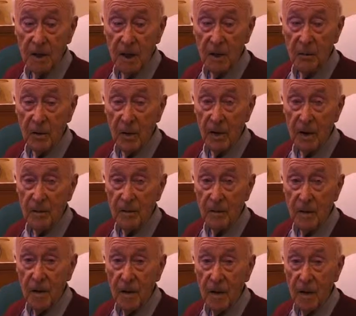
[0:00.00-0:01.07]
Same life.
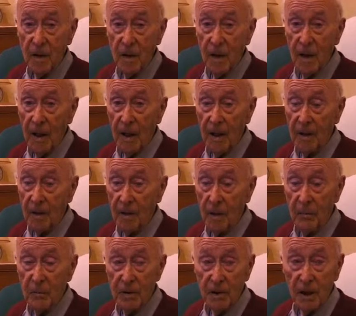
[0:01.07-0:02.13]
And it
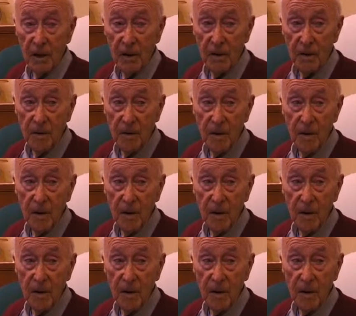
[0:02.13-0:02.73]
got me down.